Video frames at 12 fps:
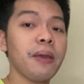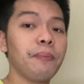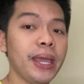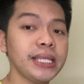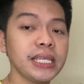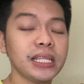
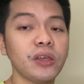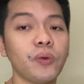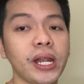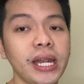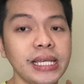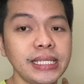Basically what
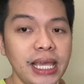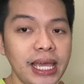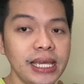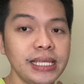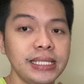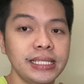it is
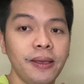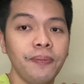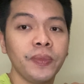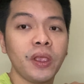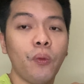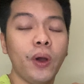is
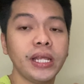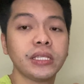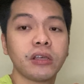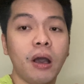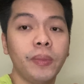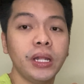what is
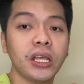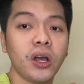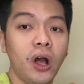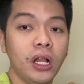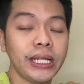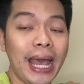commonly
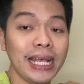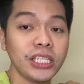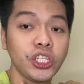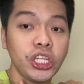called as